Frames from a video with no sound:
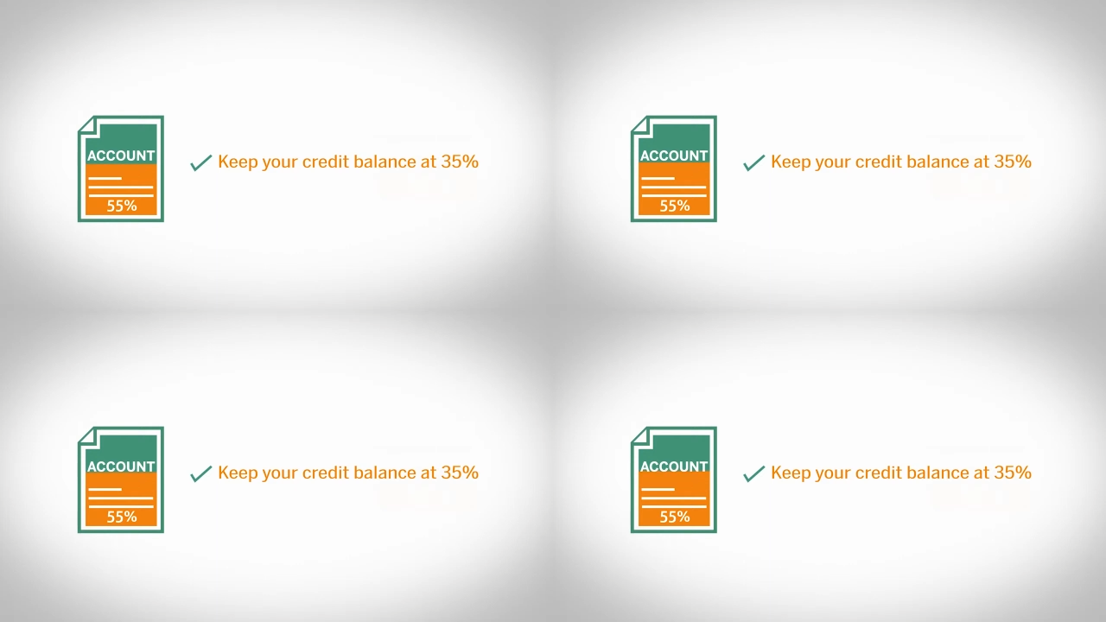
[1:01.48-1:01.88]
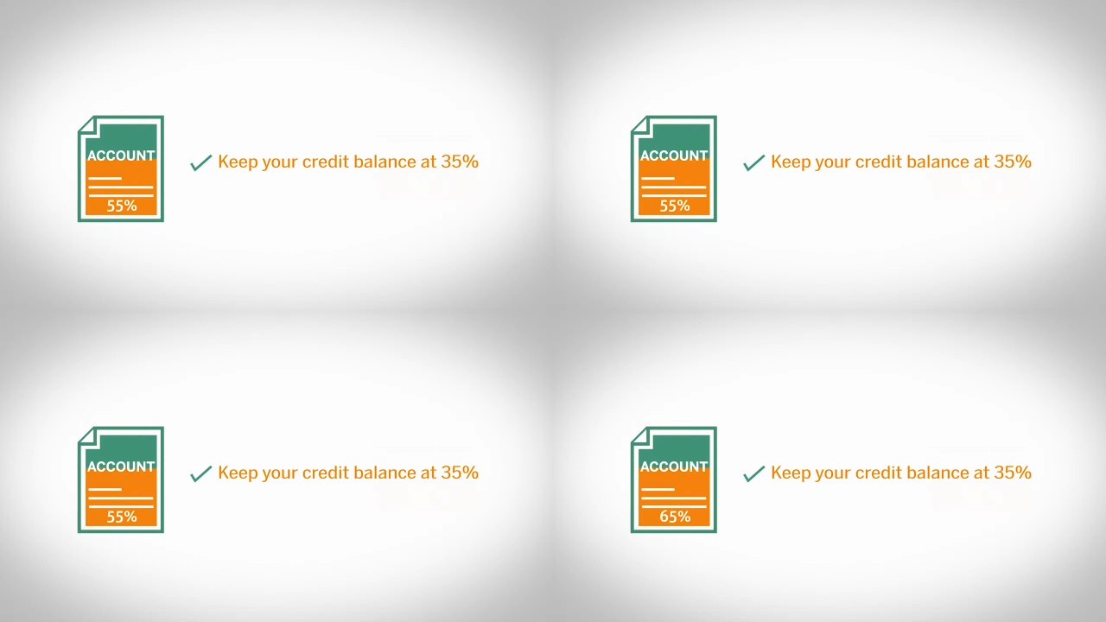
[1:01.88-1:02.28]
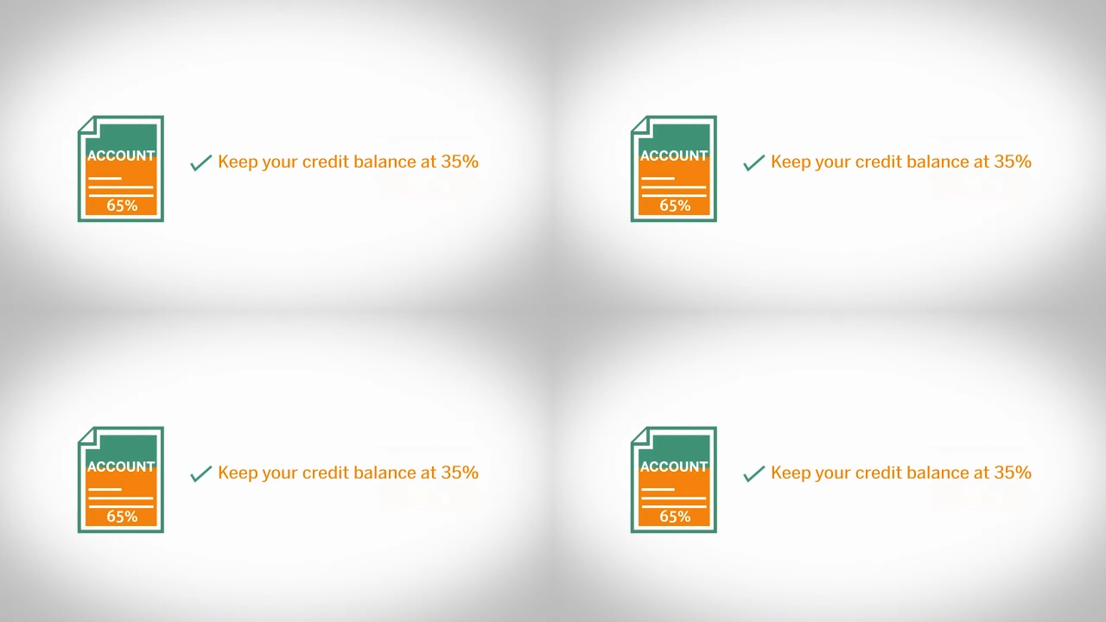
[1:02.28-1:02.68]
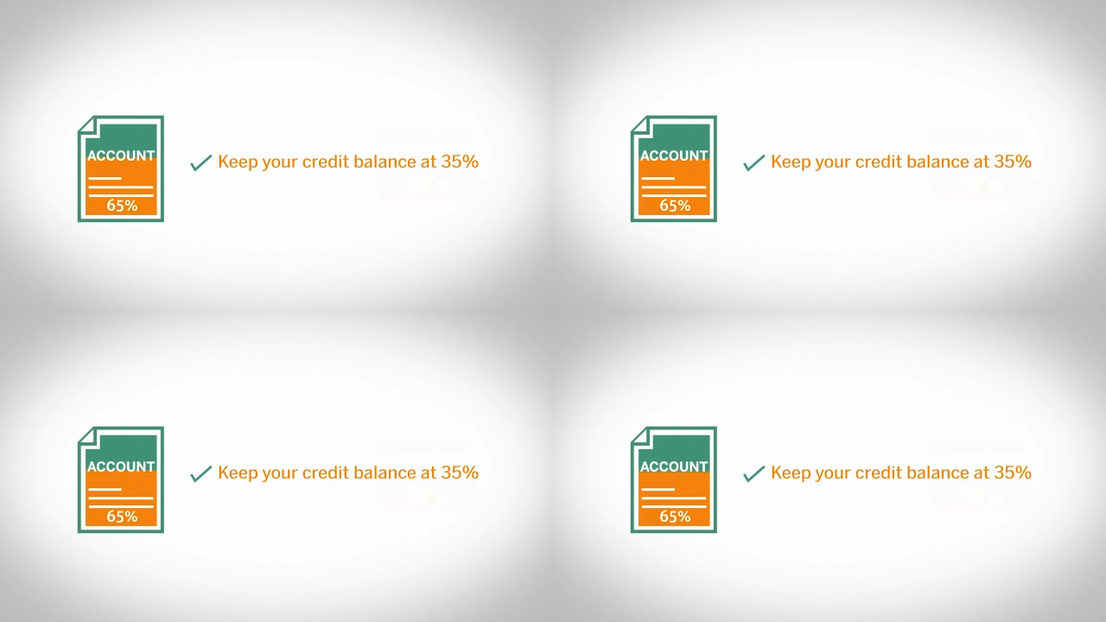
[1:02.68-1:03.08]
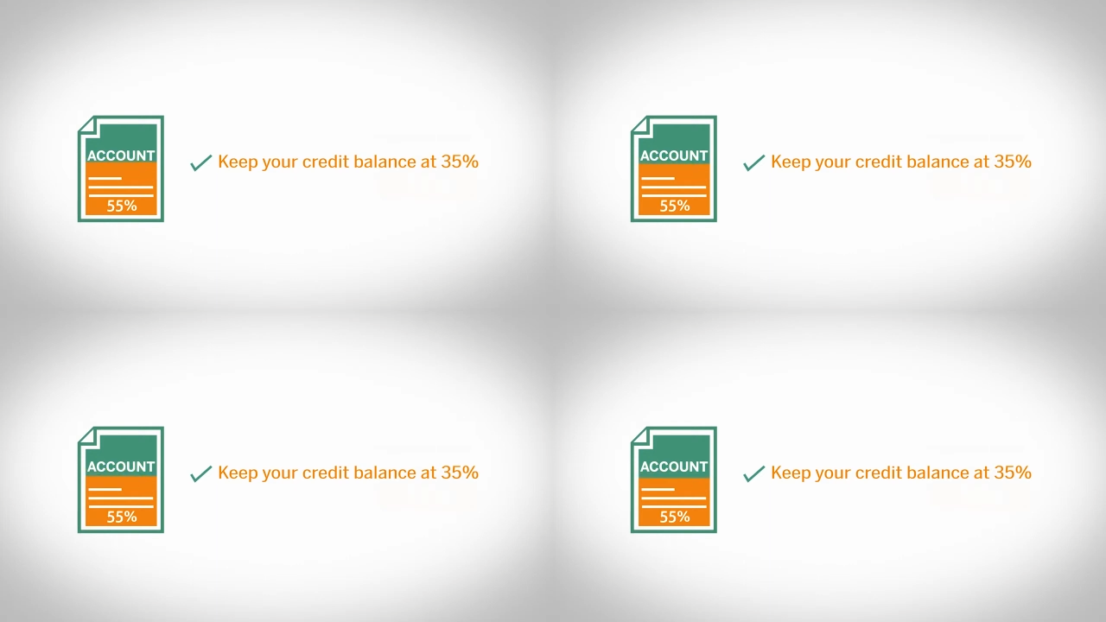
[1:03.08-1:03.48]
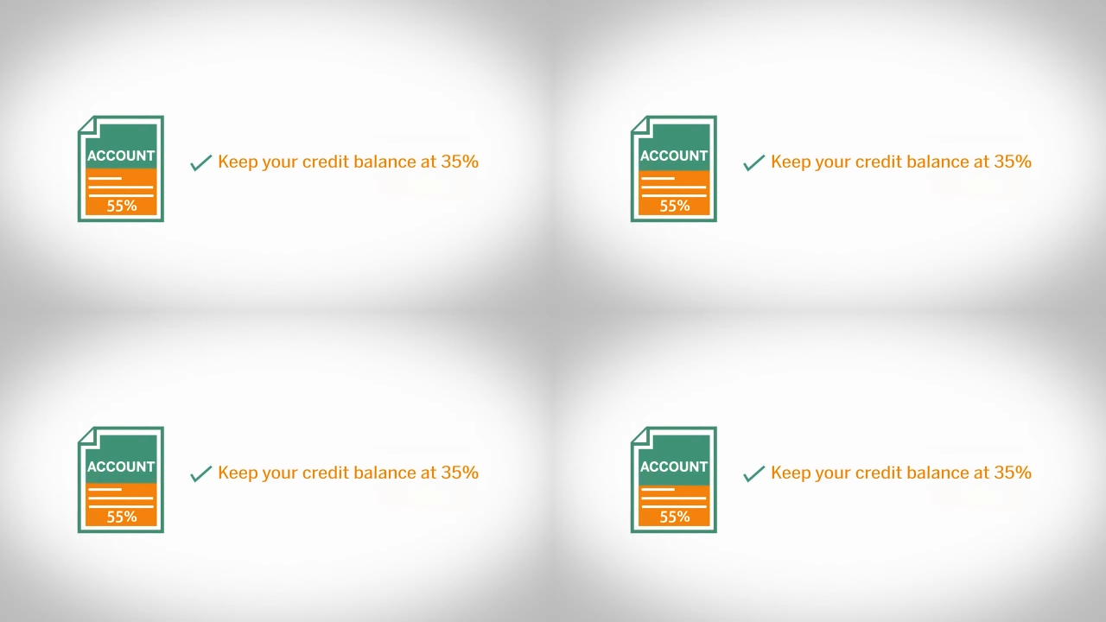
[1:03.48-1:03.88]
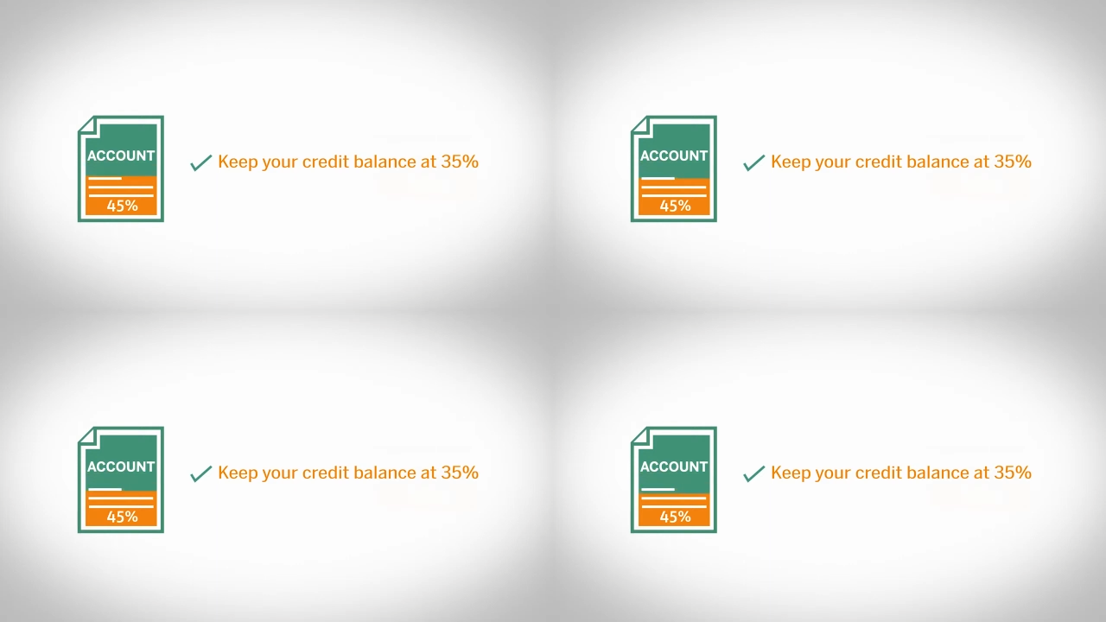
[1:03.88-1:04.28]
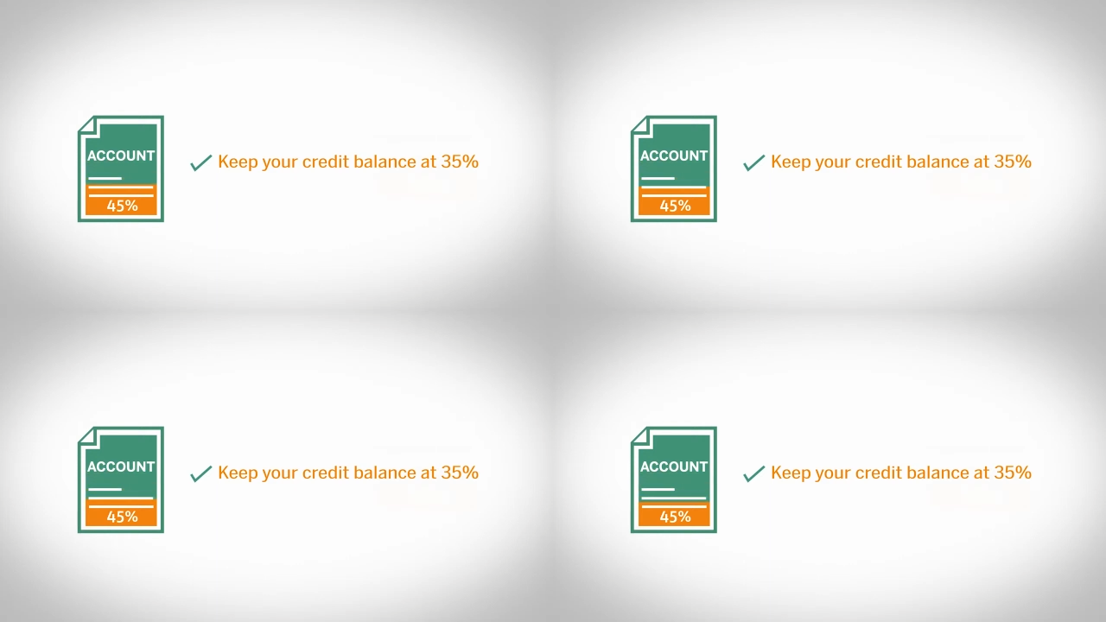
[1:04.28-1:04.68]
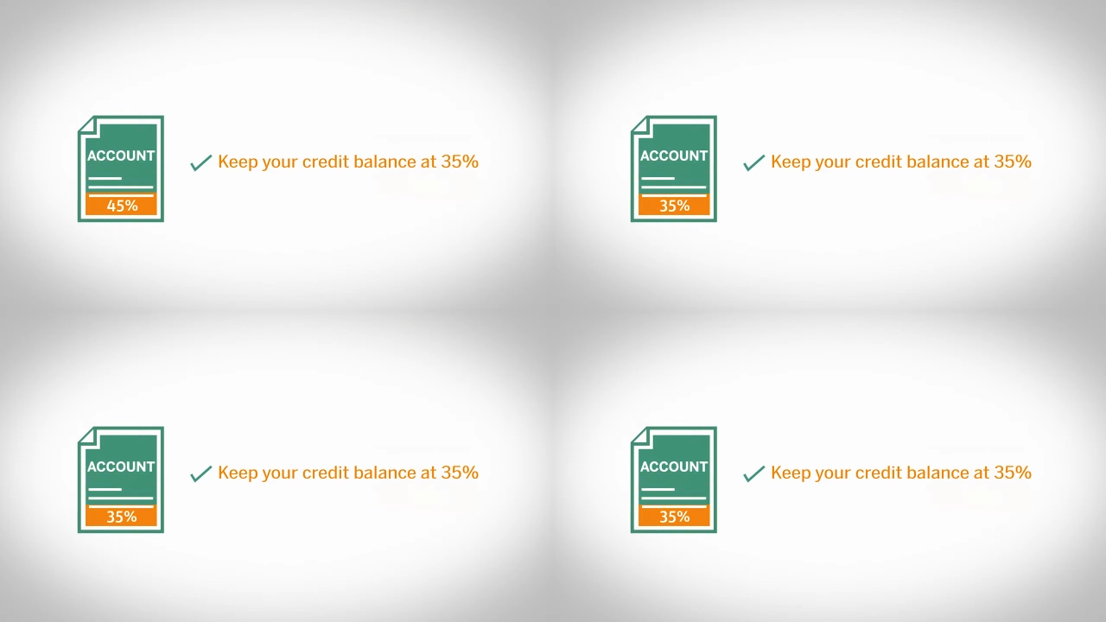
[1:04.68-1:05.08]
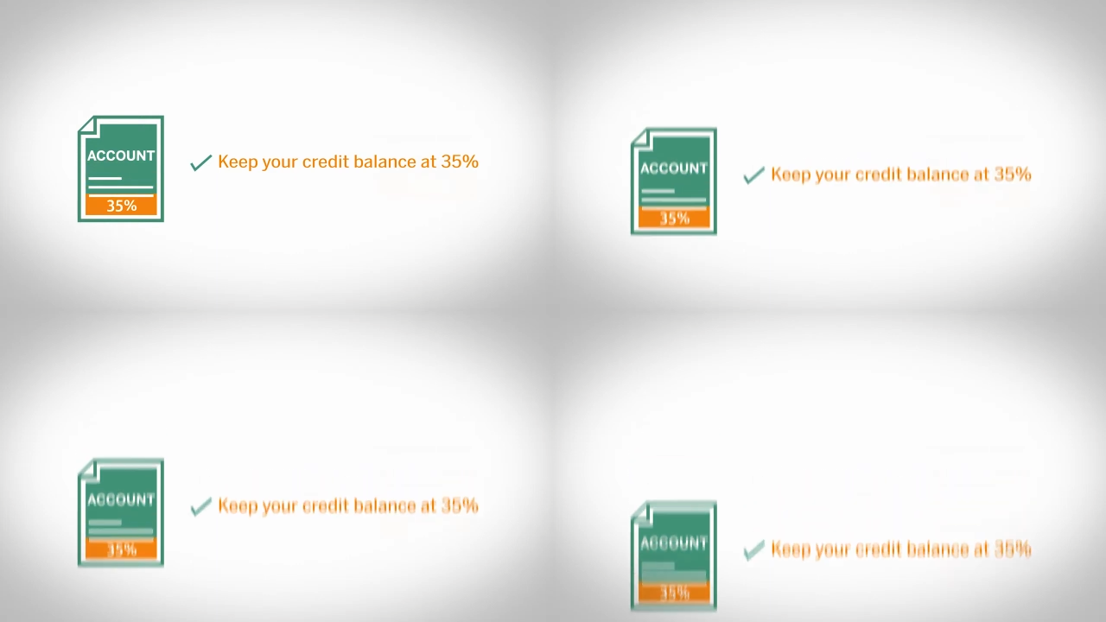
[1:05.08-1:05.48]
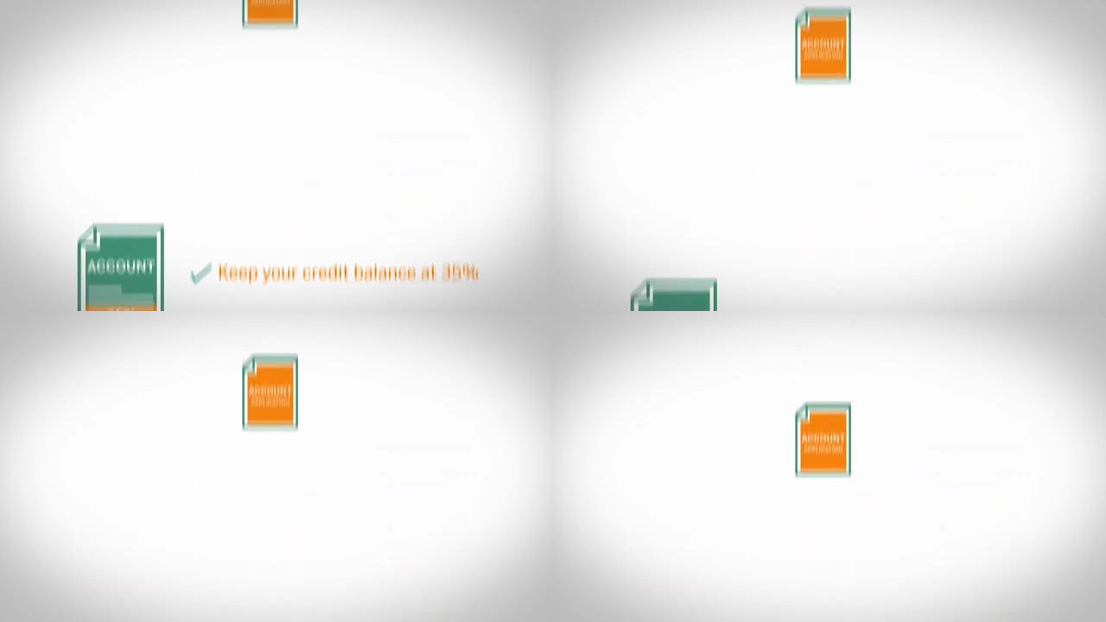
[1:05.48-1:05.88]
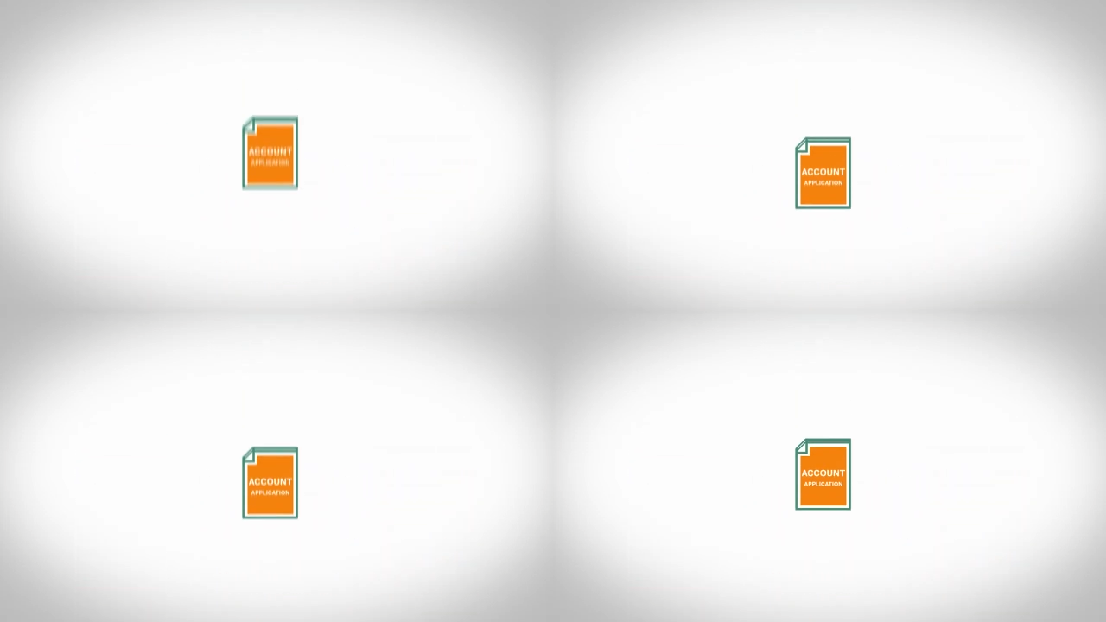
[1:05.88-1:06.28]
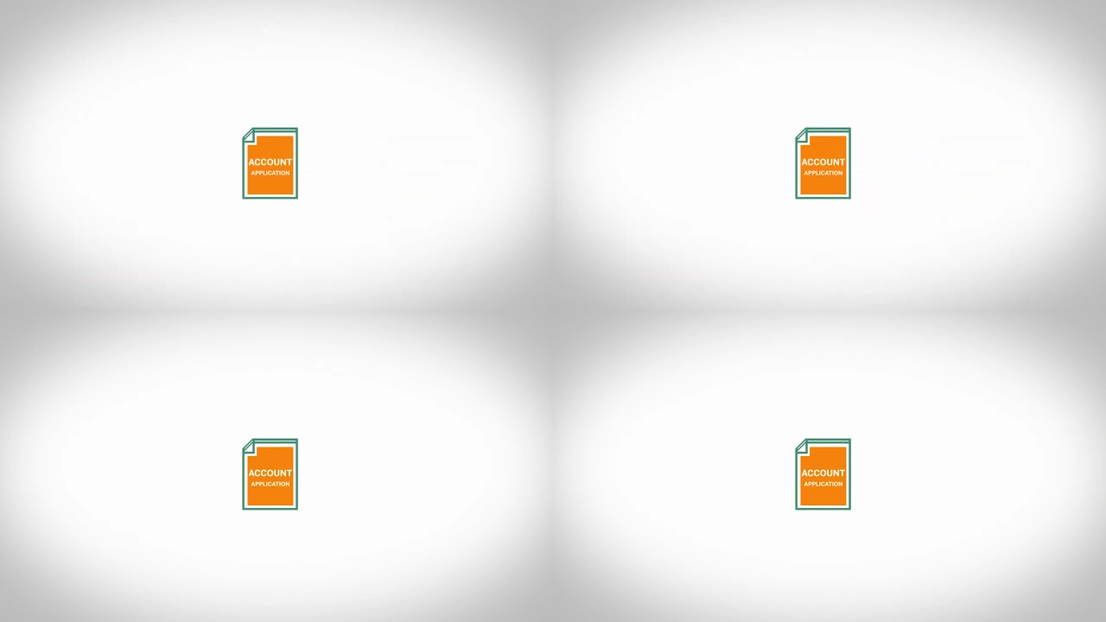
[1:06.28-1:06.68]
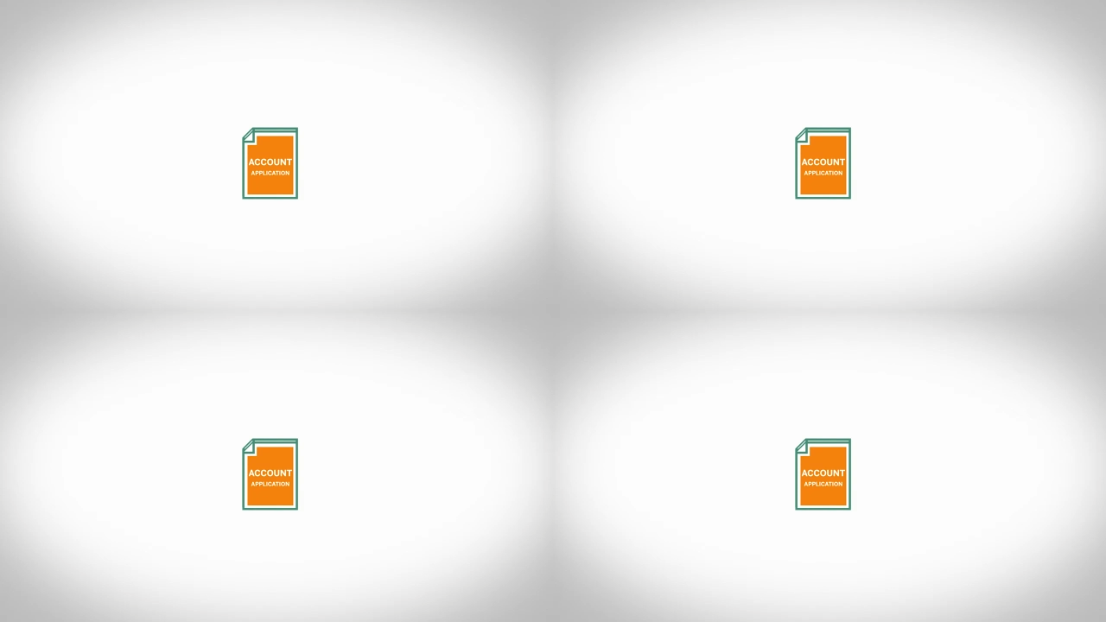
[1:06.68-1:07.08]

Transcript: [unreadable: no face in view]